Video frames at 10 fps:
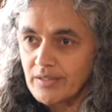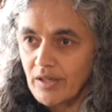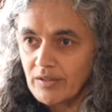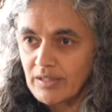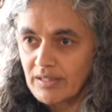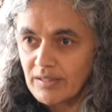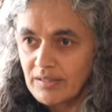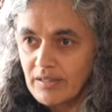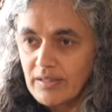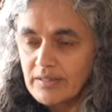Yoga
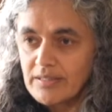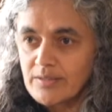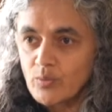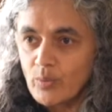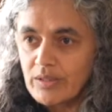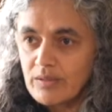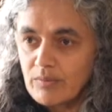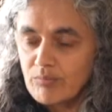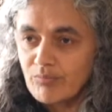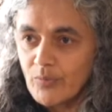is we
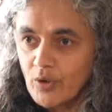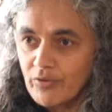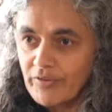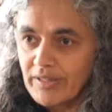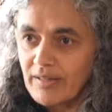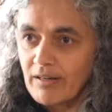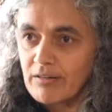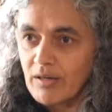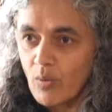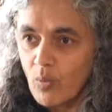moving
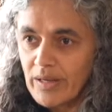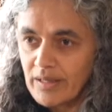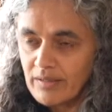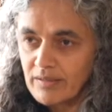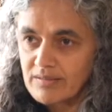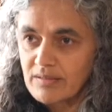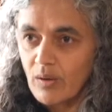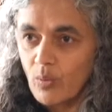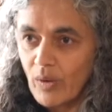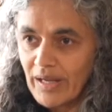our awareness
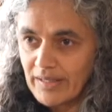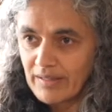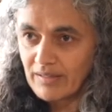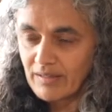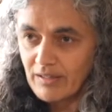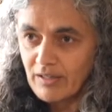away